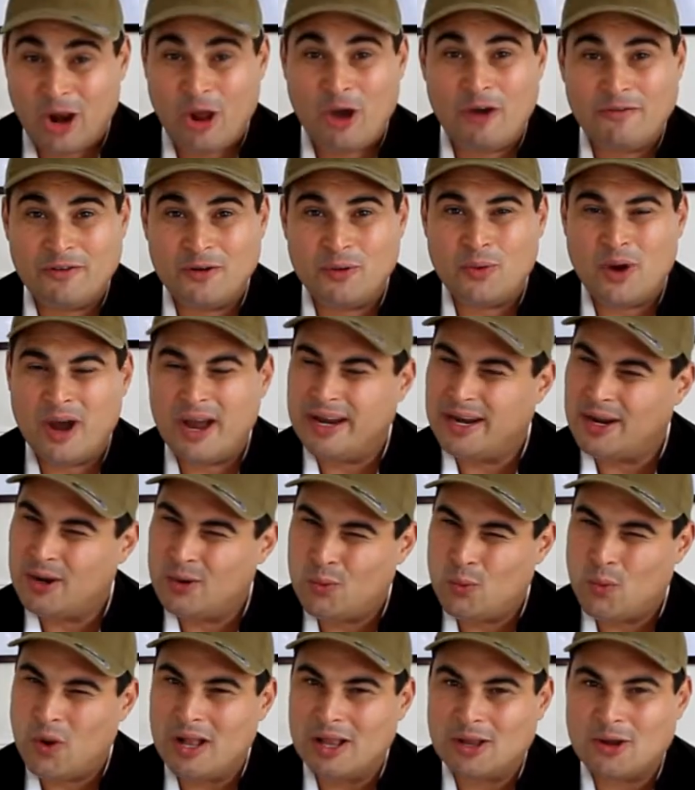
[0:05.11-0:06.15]
Hello everyone
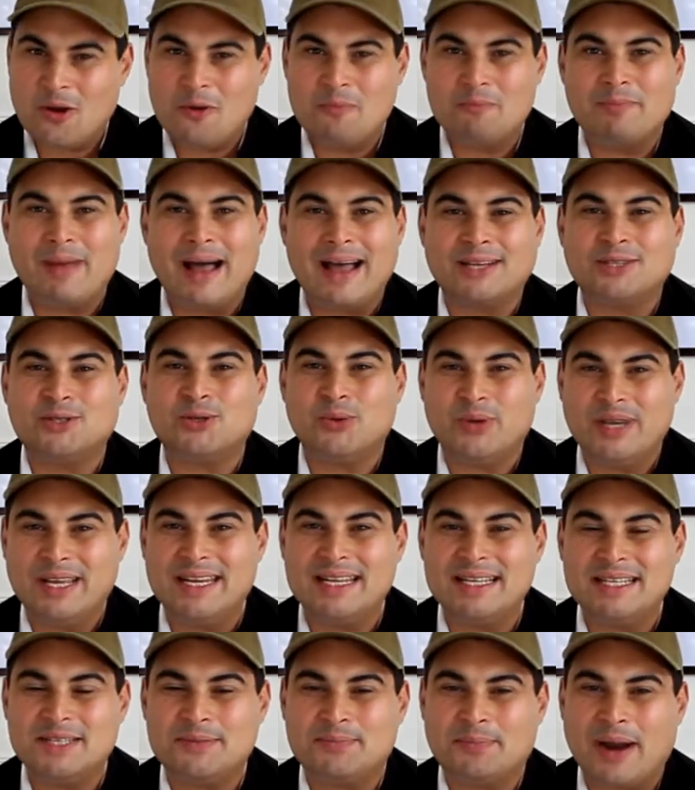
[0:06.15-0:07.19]
and welcome back to
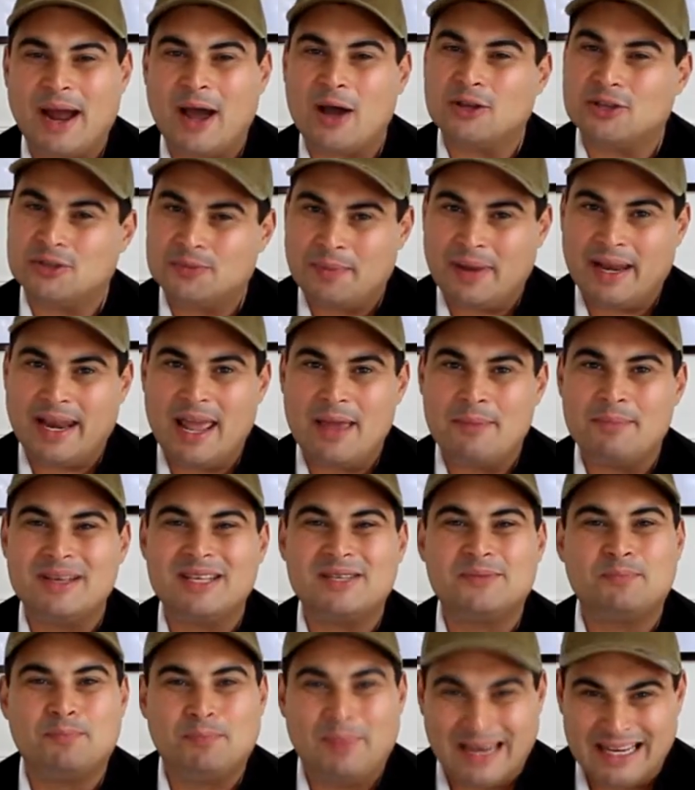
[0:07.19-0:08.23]
Eating Sprouts. My name
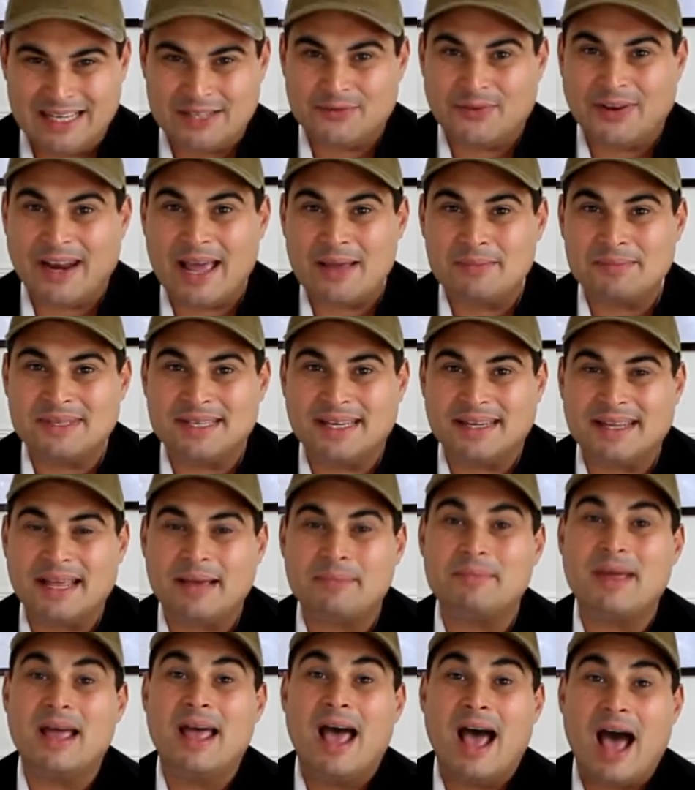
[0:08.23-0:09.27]
is Bliss from
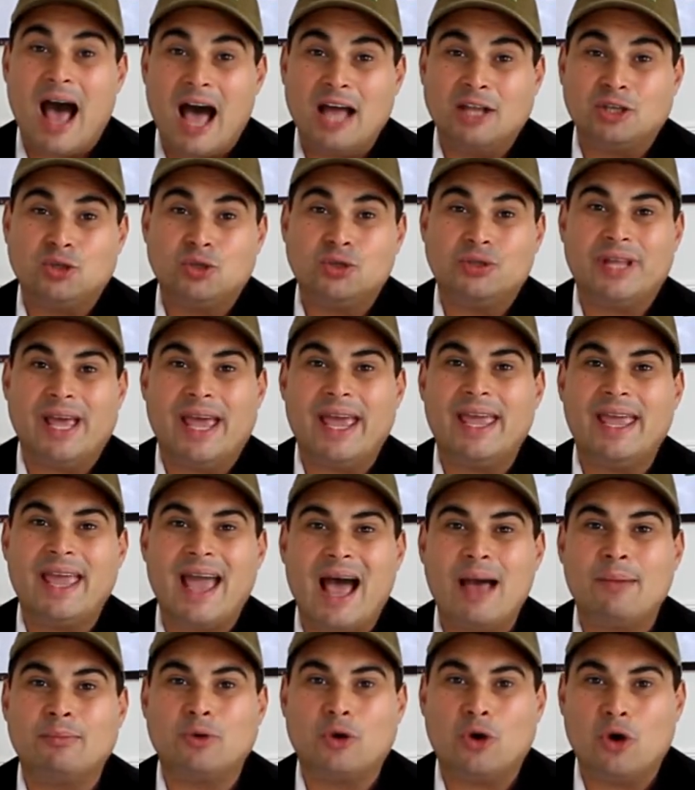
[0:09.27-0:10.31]
Amsterdam and today
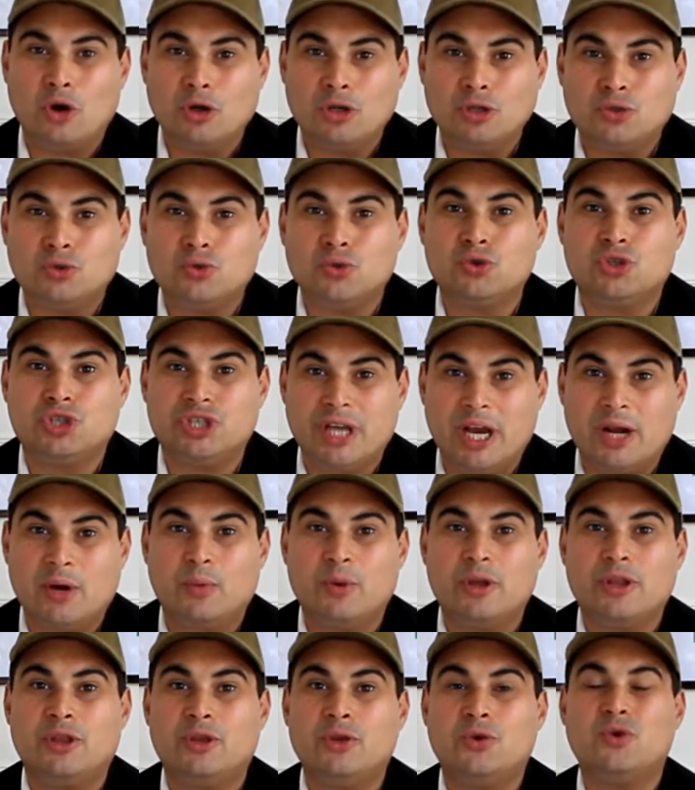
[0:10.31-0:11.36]
I'm going to share
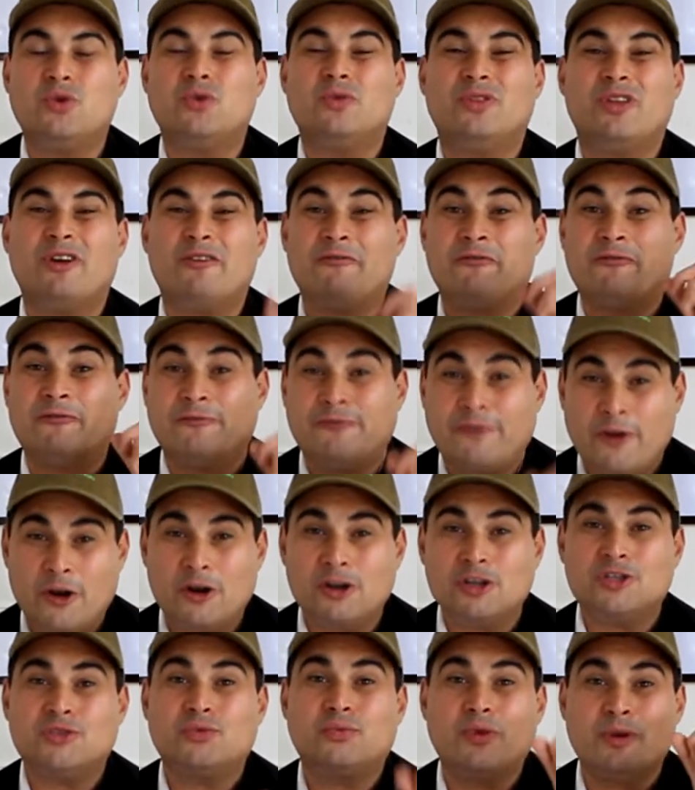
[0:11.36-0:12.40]
with you the
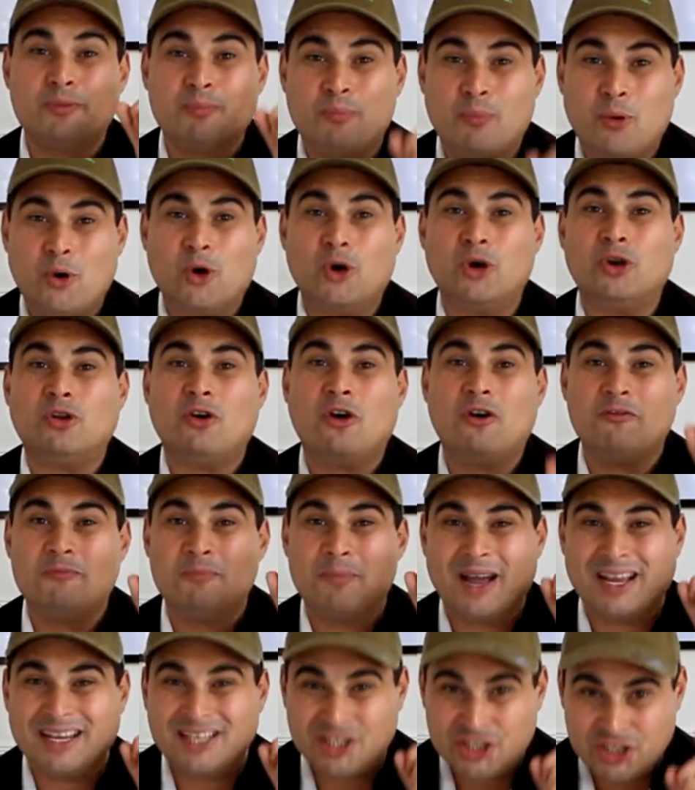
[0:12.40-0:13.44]
first report of
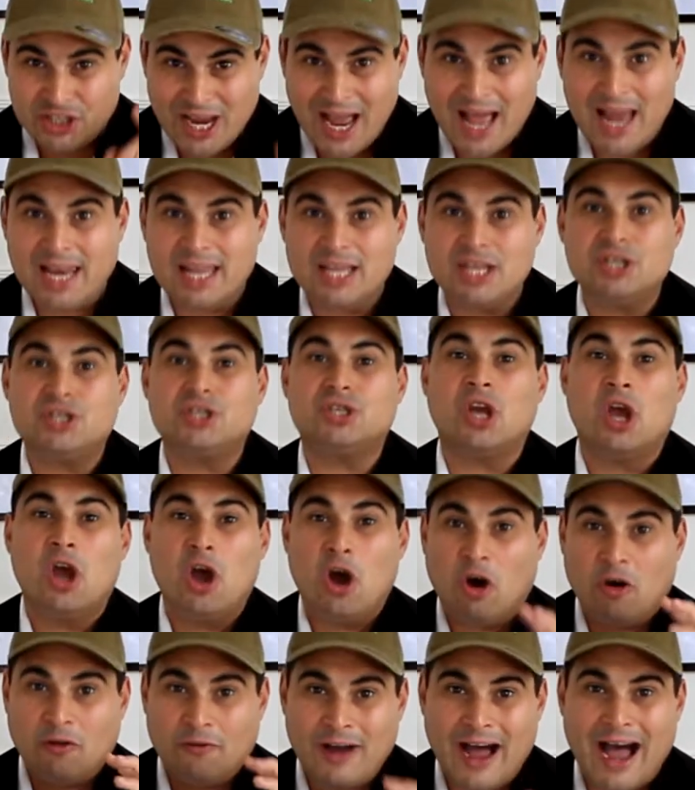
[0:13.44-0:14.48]
my challenge
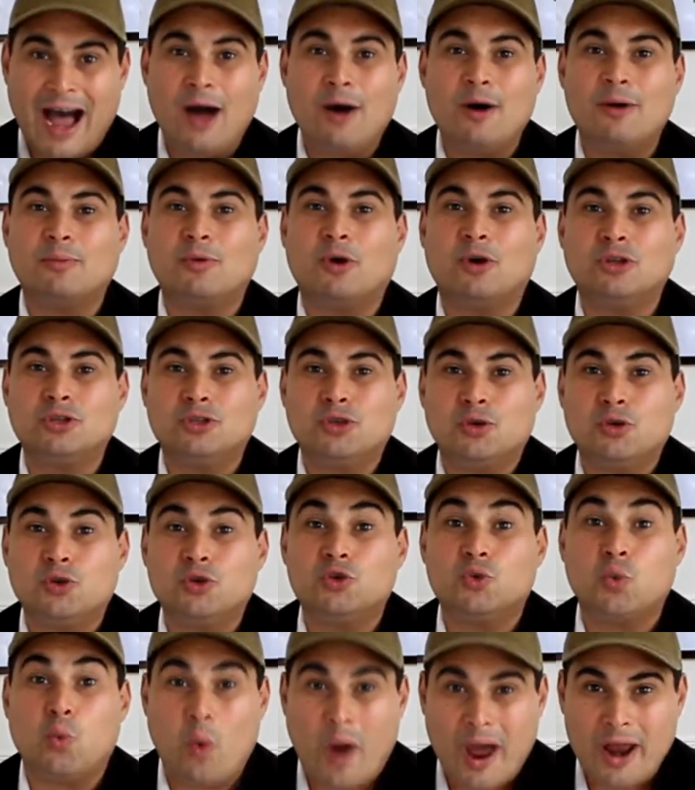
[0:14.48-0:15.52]
of how I'm going to
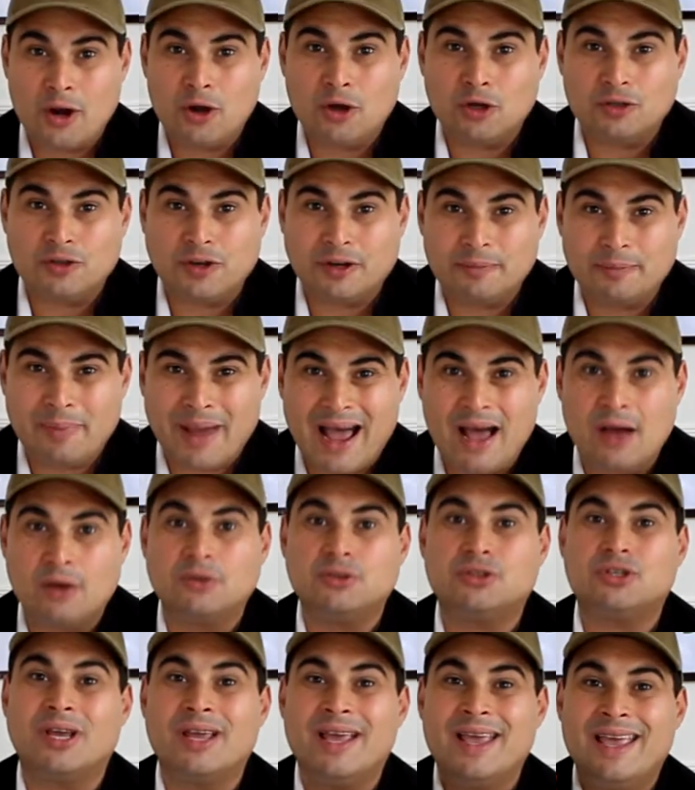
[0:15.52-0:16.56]
lose 100
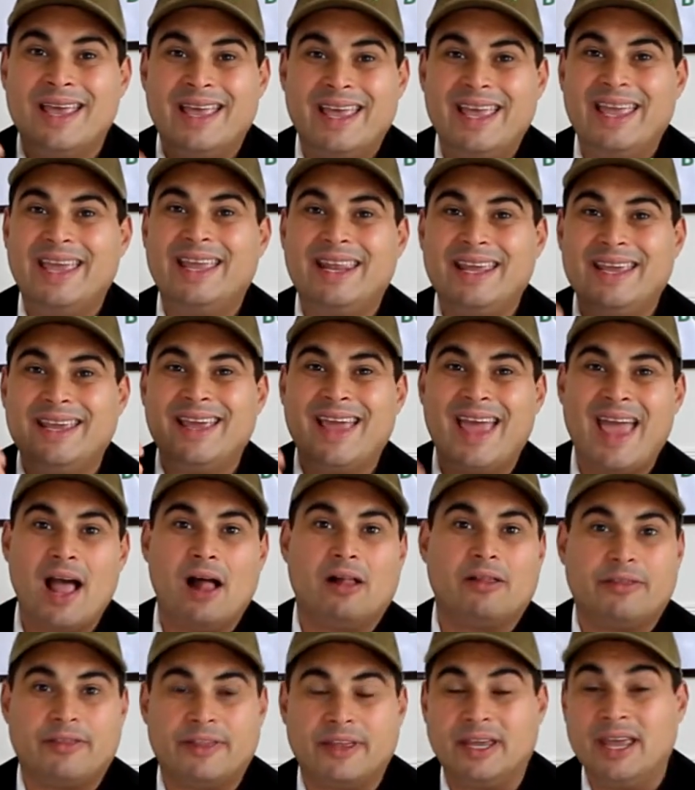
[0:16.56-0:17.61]
pounds eating
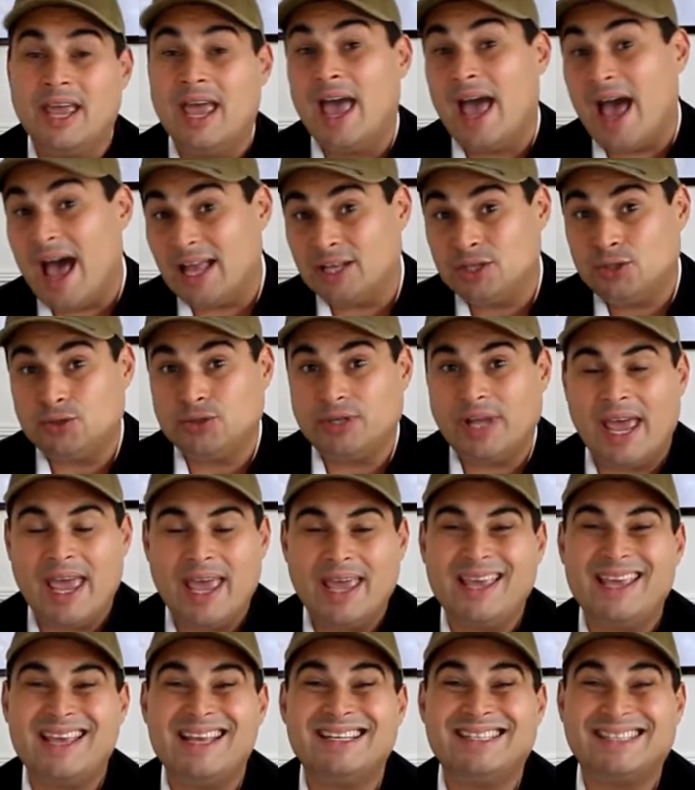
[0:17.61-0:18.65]
healthy. And
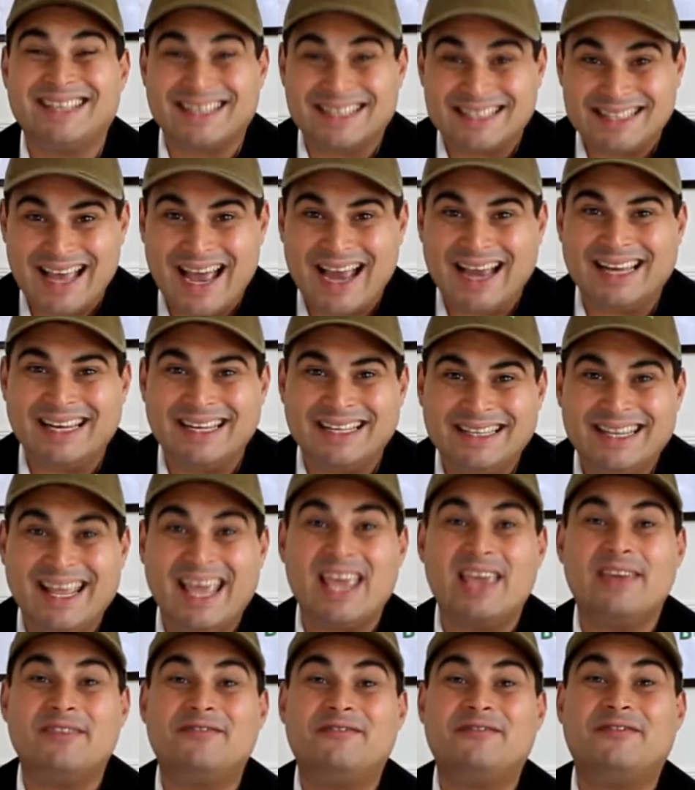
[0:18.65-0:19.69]
today is exactly
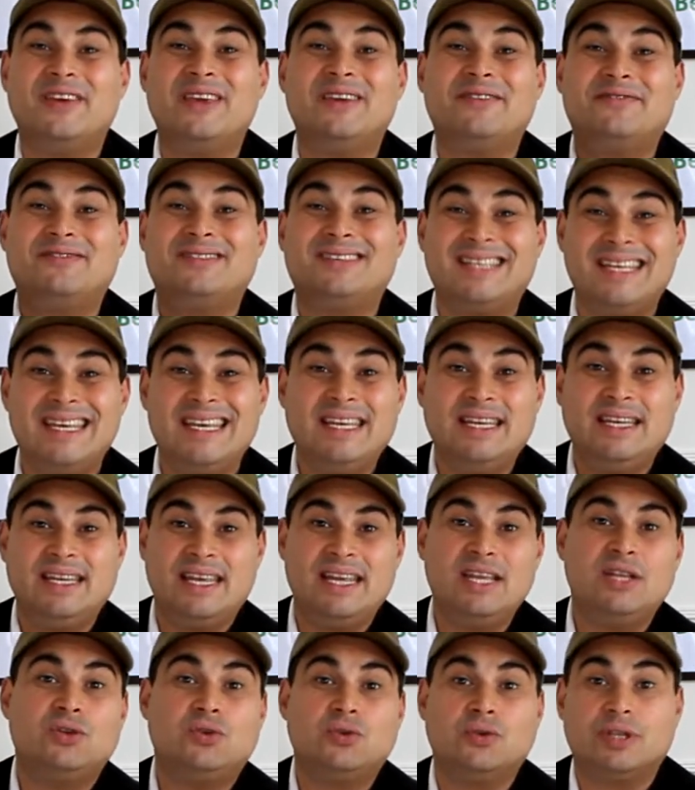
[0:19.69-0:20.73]
day 15
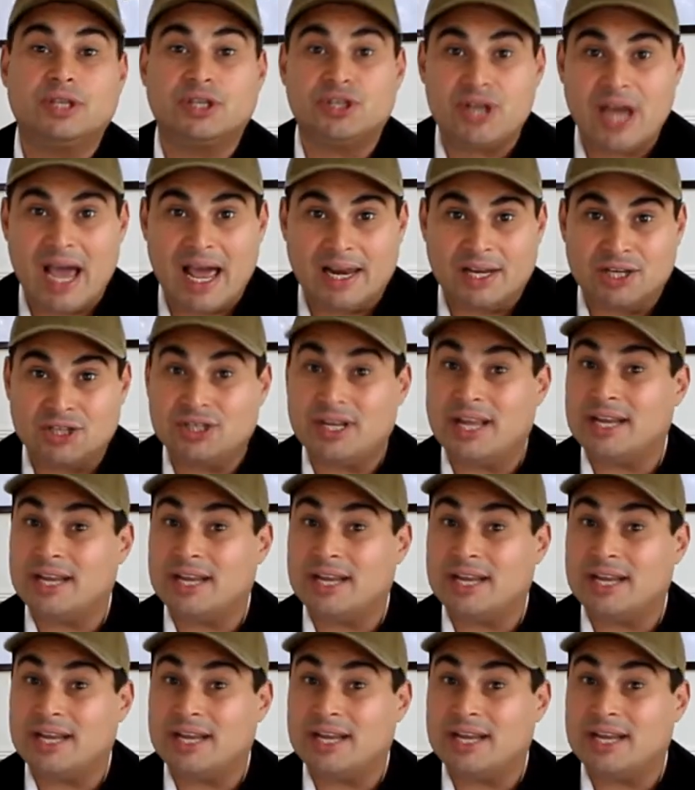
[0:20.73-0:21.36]
into the challenge.